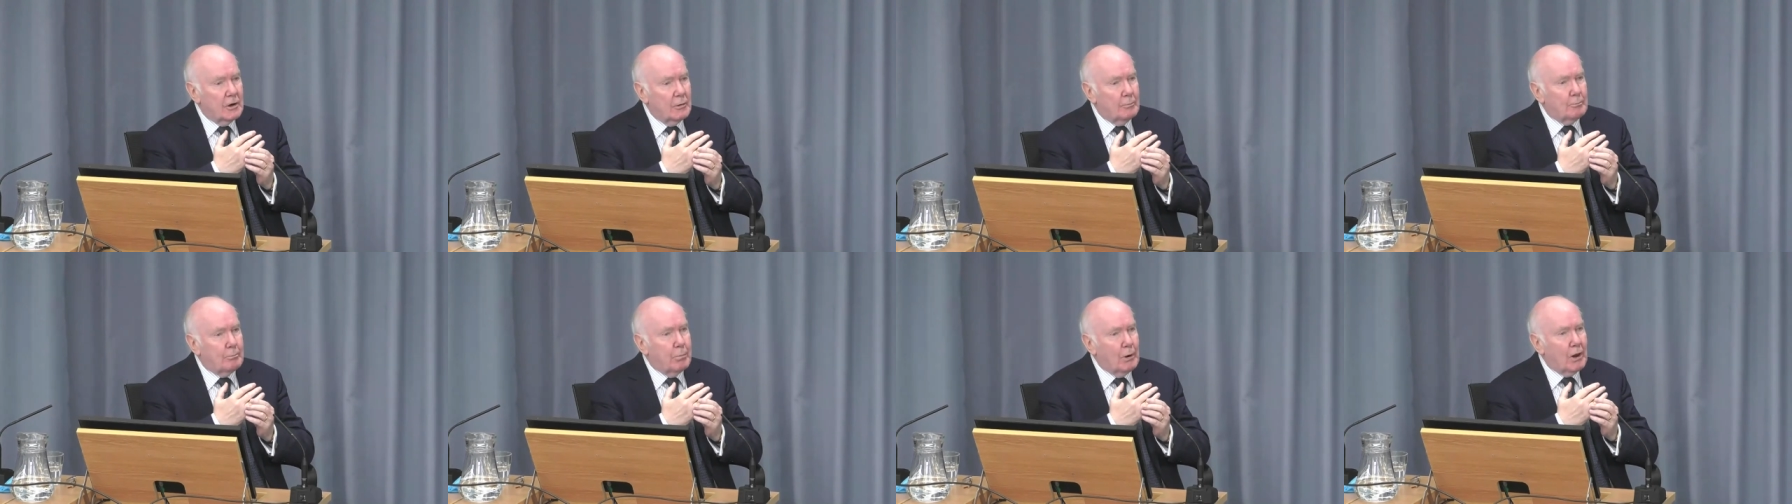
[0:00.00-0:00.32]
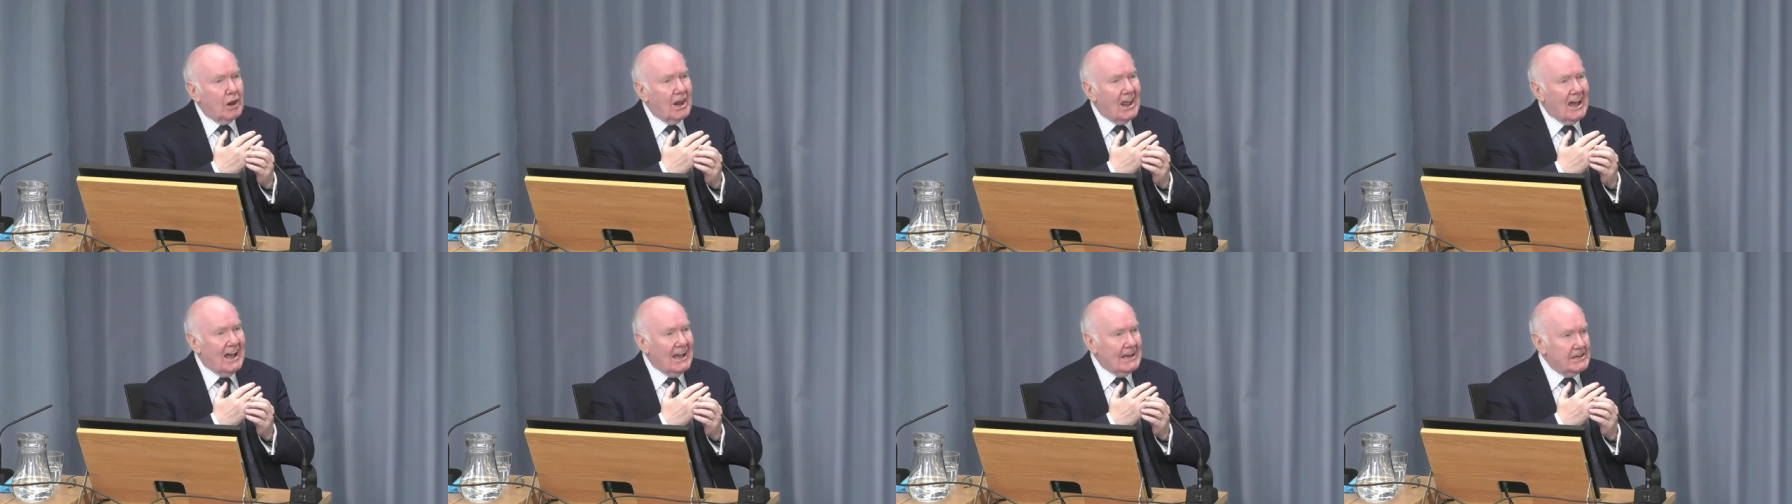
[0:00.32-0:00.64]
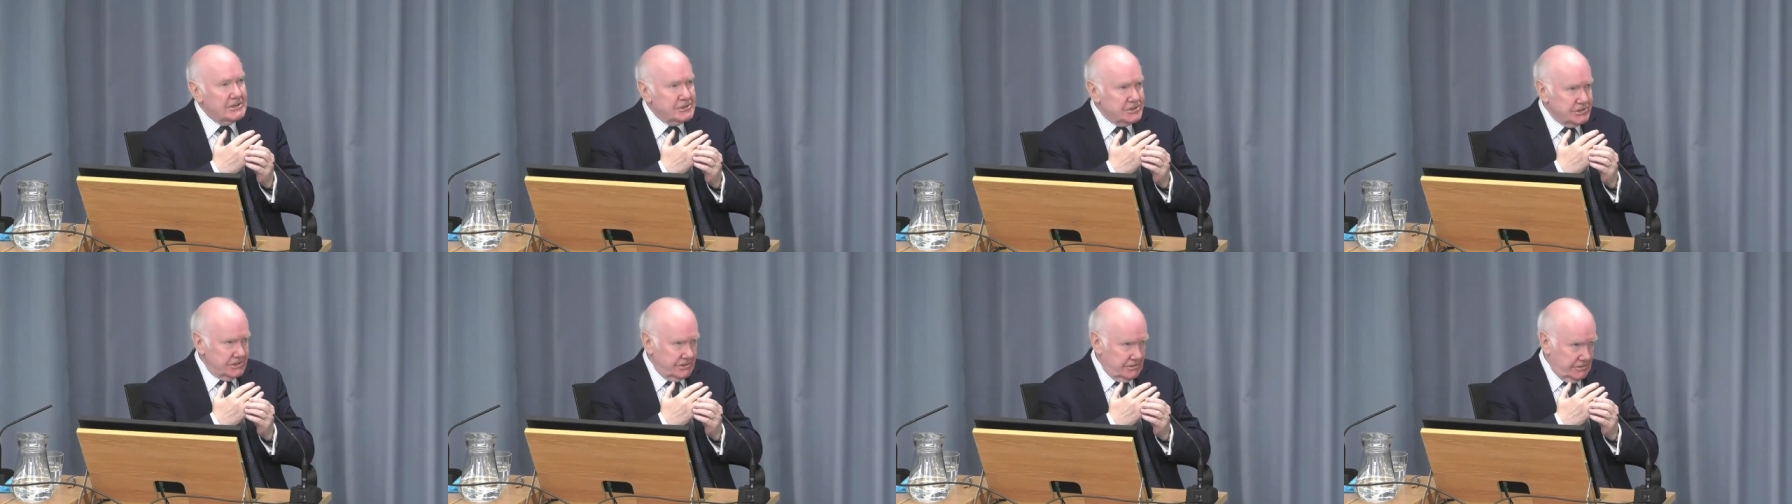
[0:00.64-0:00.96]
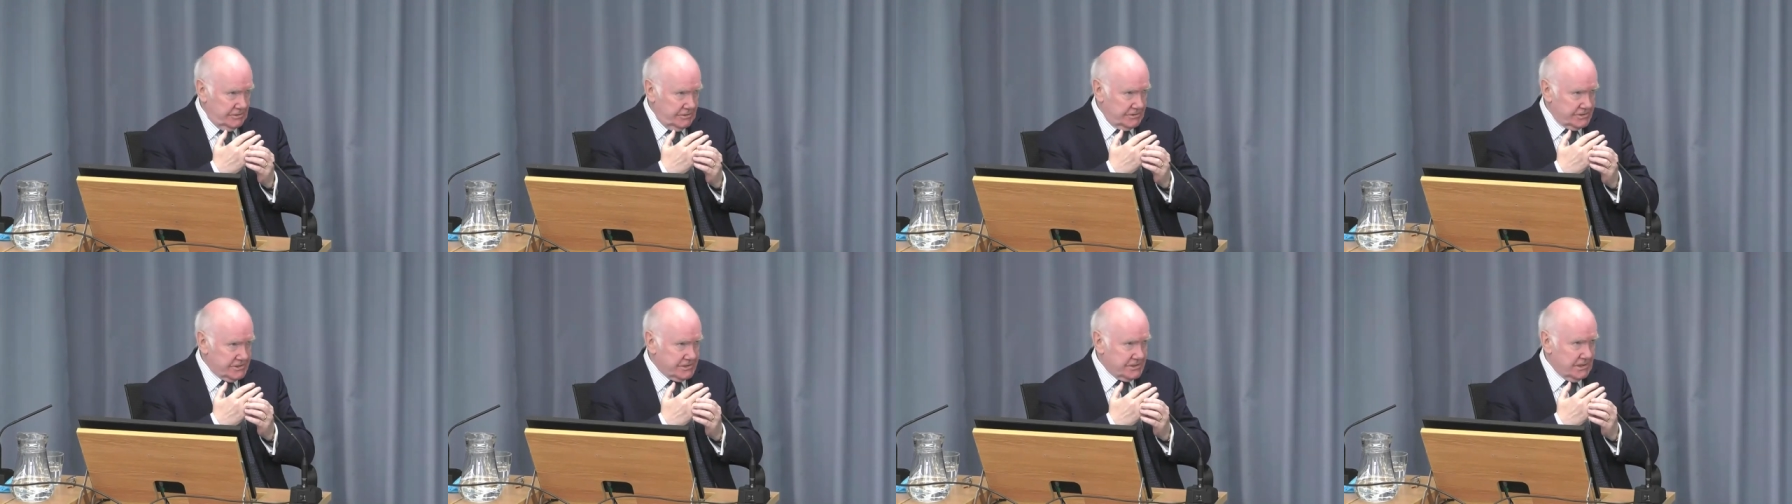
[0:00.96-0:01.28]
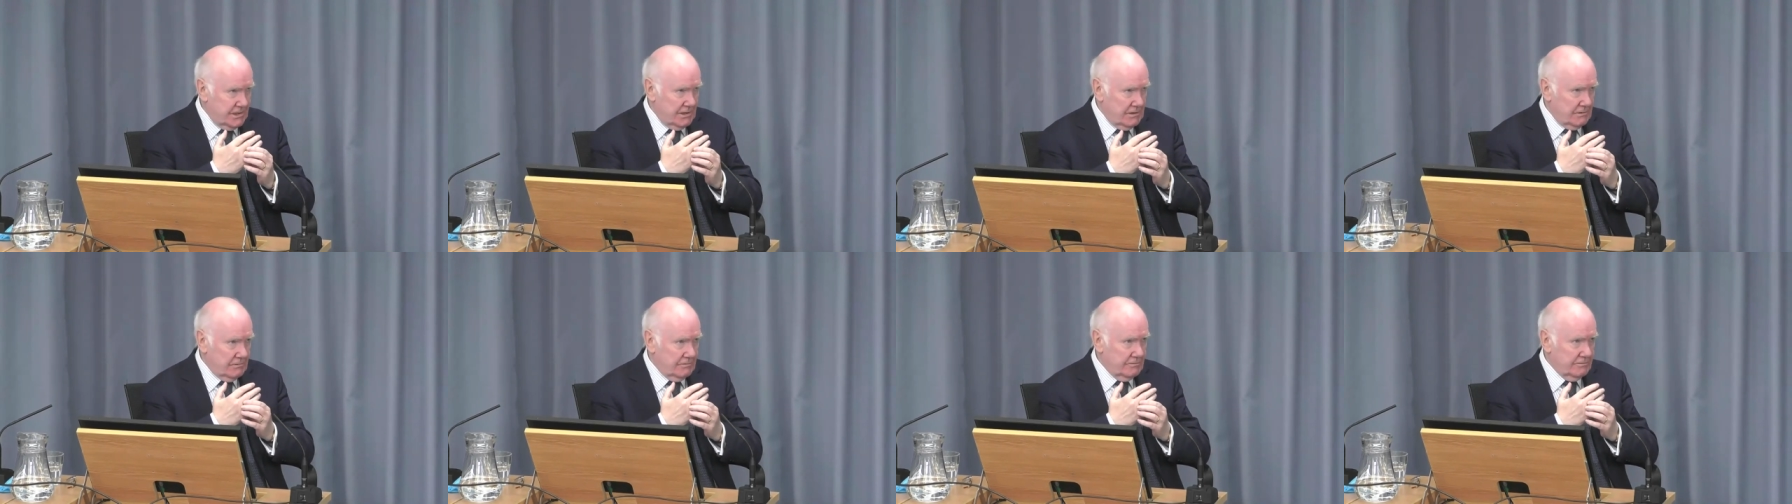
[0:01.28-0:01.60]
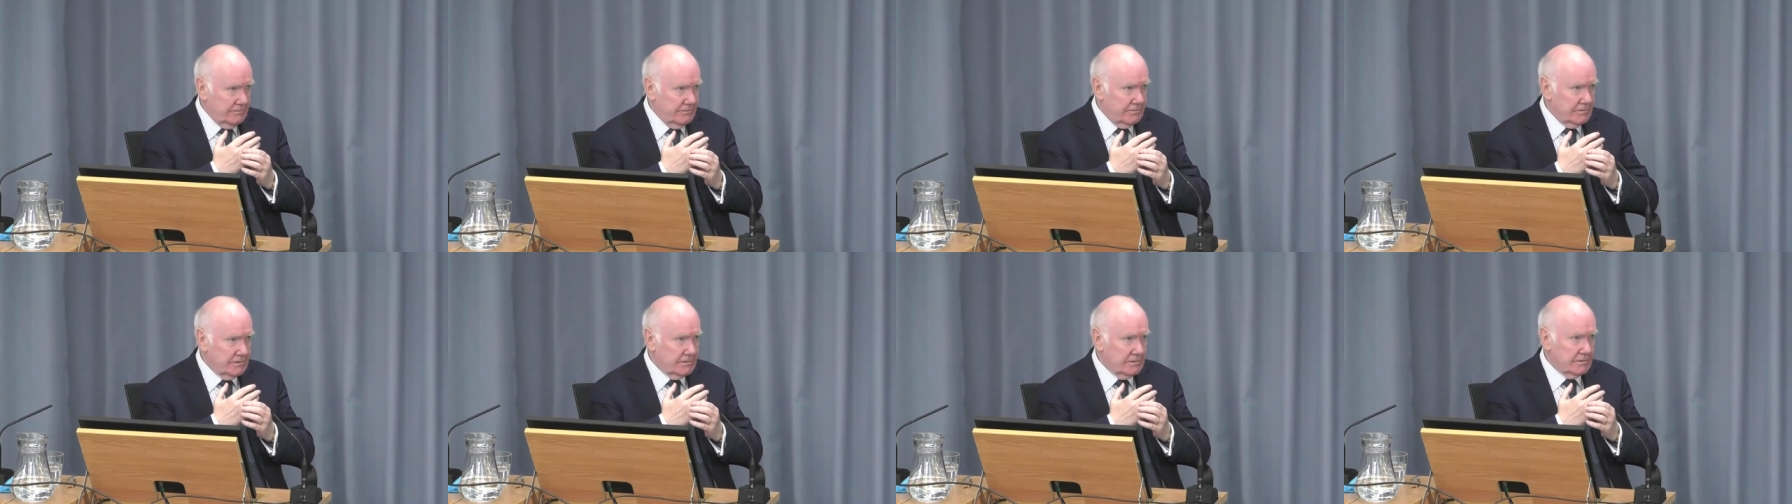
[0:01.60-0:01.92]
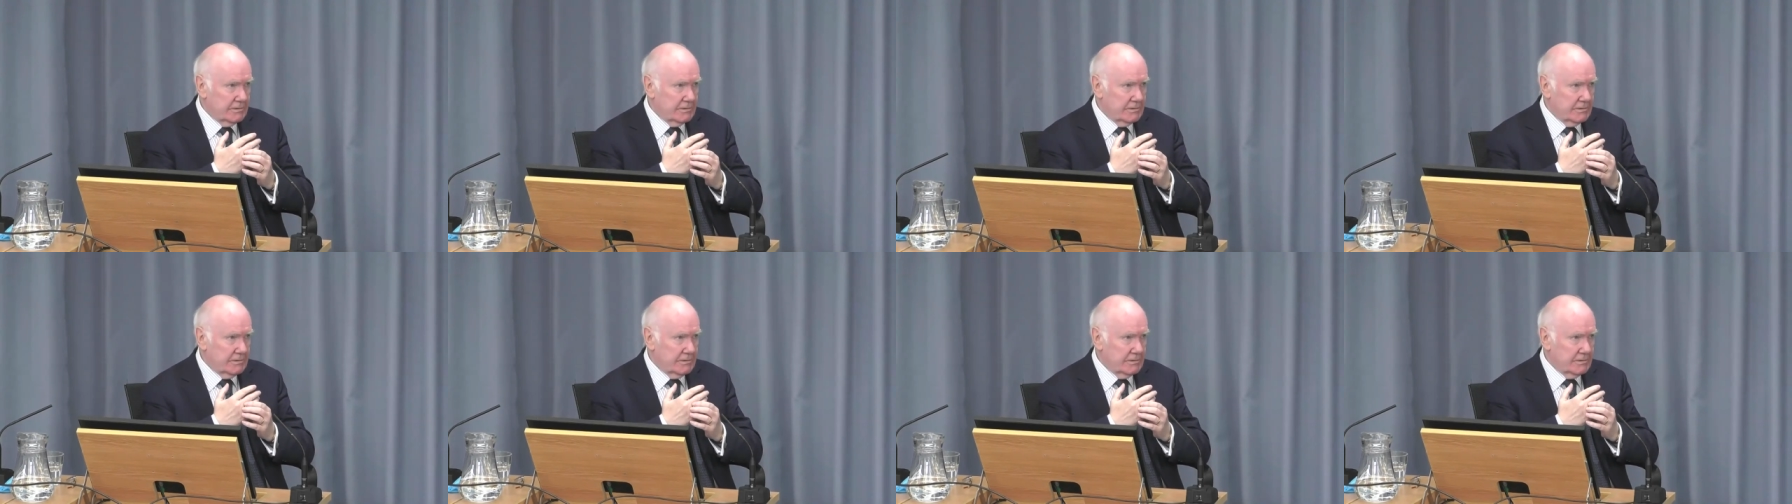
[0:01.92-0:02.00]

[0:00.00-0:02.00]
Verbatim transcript: obliging yourself